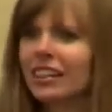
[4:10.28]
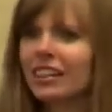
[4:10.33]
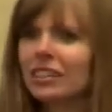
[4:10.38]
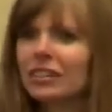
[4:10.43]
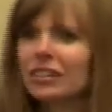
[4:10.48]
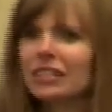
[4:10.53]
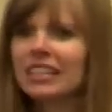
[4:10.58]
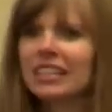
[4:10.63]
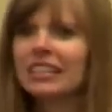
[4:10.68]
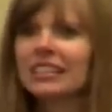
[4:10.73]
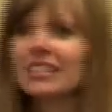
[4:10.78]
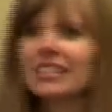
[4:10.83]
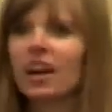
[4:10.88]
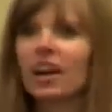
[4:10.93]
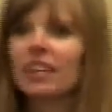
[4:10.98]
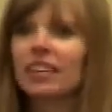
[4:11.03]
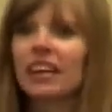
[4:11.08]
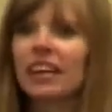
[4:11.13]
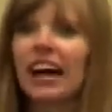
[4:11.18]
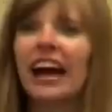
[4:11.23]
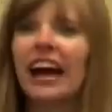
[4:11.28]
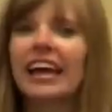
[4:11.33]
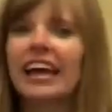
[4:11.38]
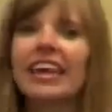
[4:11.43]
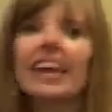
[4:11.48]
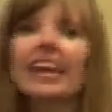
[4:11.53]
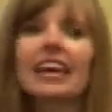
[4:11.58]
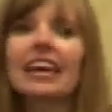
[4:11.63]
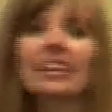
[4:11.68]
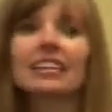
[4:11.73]
the little things, all the I
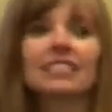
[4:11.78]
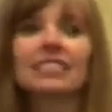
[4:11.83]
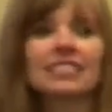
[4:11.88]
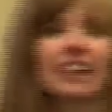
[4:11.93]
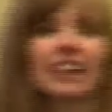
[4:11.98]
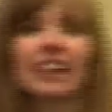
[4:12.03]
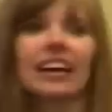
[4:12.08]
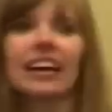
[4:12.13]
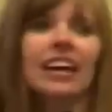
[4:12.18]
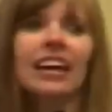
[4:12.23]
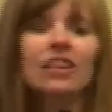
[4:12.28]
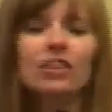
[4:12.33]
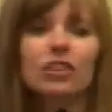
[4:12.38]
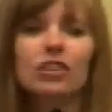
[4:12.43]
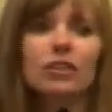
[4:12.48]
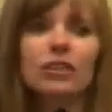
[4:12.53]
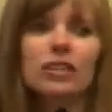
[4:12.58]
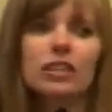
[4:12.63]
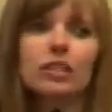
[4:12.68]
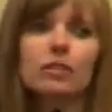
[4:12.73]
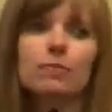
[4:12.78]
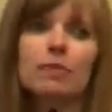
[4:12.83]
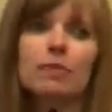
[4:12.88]
can't do this